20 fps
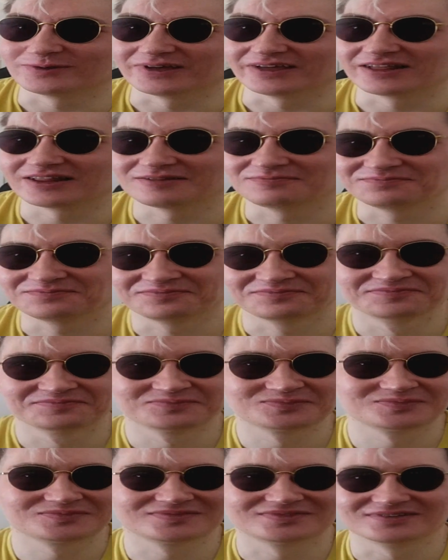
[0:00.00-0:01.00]
well,
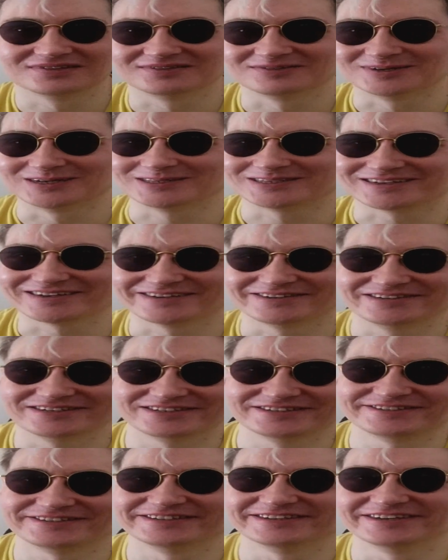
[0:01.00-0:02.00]
what can
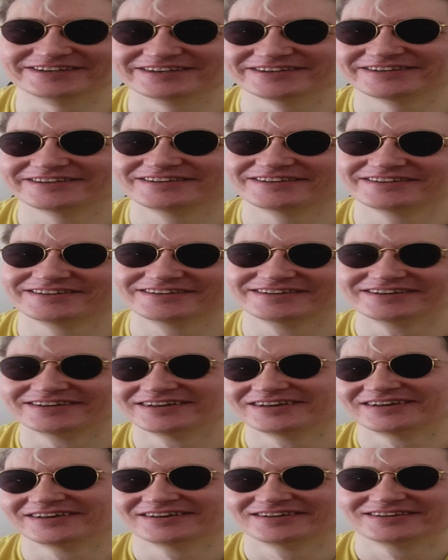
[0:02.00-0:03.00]
I say?
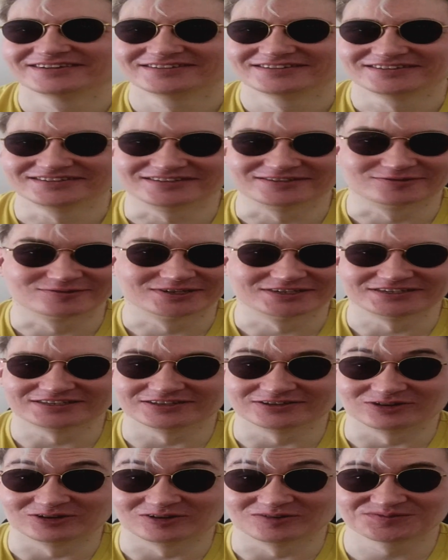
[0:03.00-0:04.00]
It was
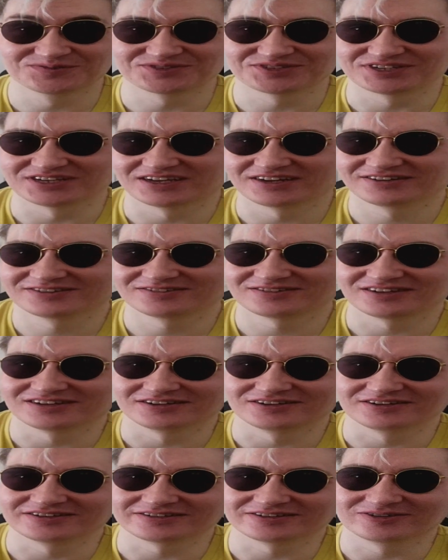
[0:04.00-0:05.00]
the old channel
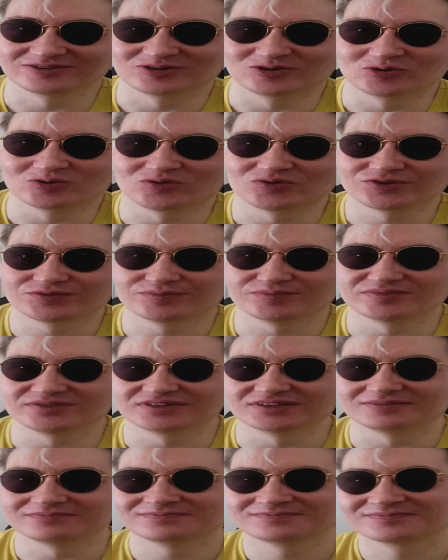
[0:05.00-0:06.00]
and the old
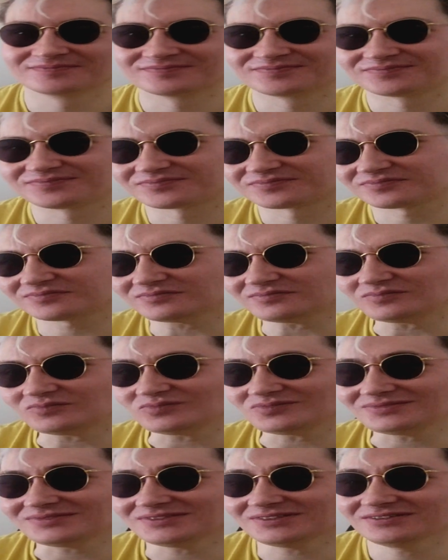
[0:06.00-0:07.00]
me.
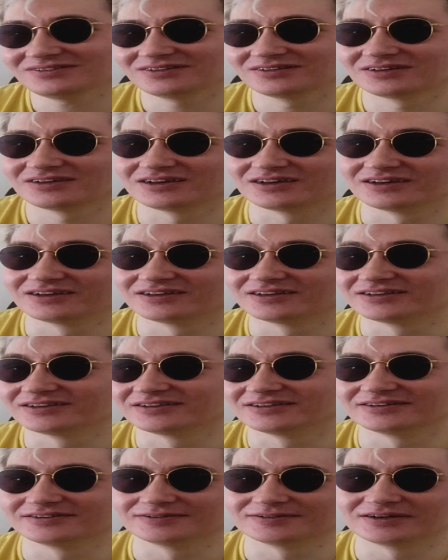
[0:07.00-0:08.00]

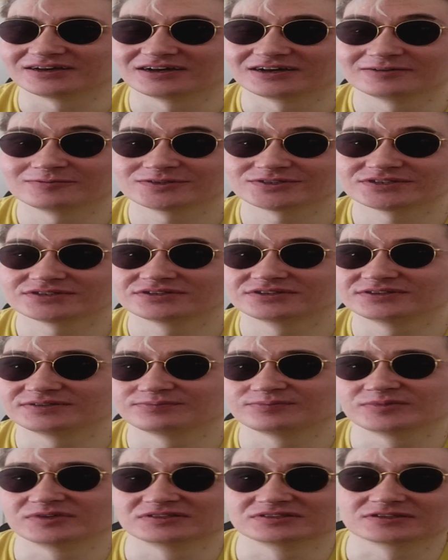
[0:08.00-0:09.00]
And I wasn't
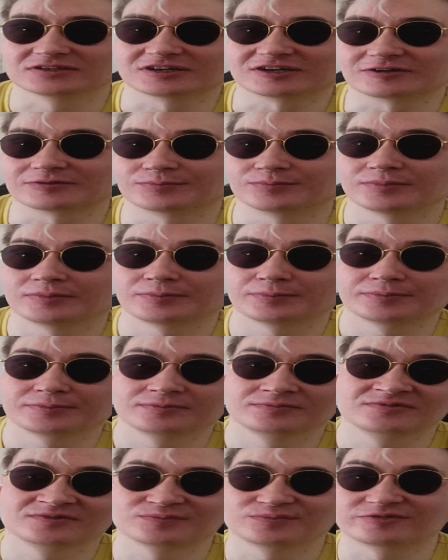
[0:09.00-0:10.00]
in the
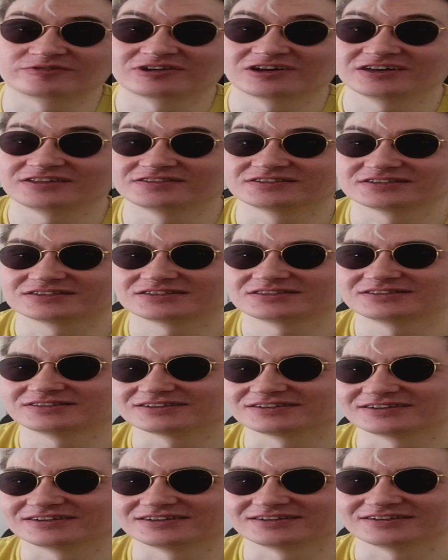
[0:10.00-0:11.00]
brightest